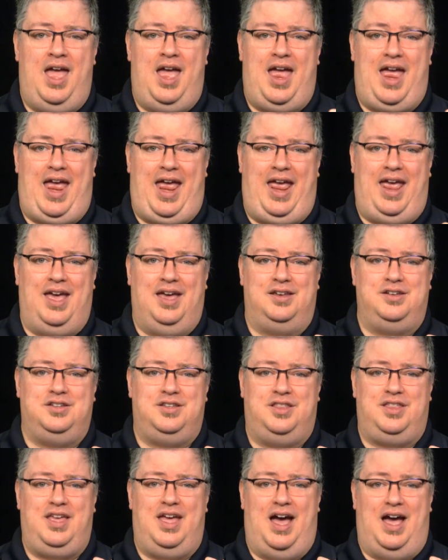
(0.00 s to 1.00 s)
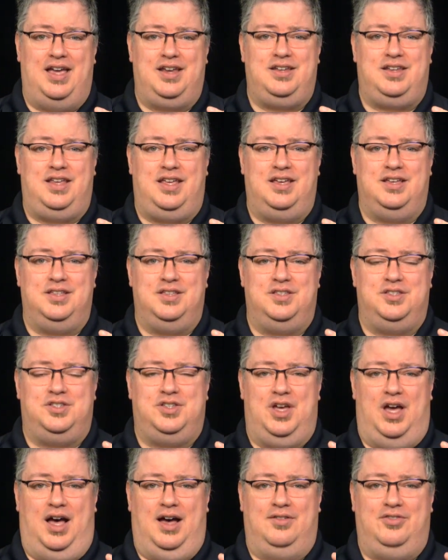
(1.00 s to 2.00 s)
and the ideas
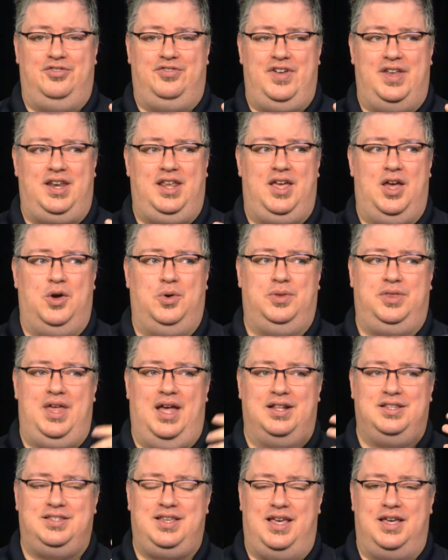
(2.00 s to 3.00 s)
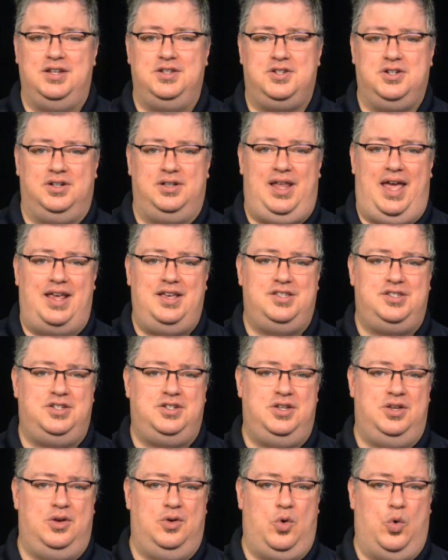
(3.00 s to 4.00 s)
of video that's
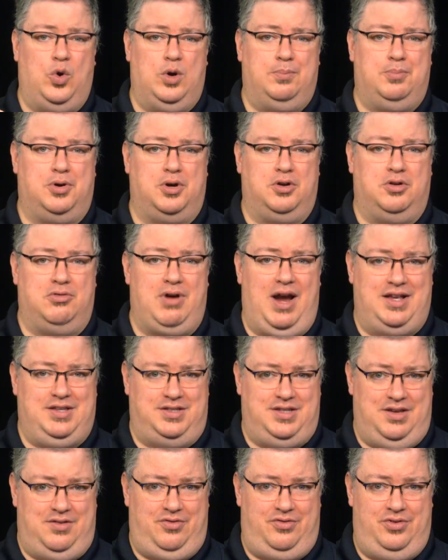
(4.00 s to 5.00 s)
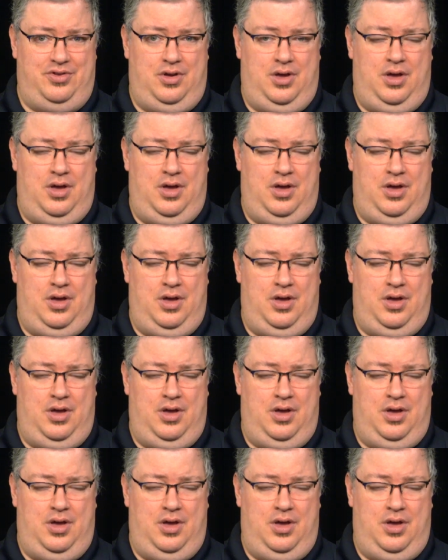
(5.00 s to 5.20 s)
interlaced or progressive.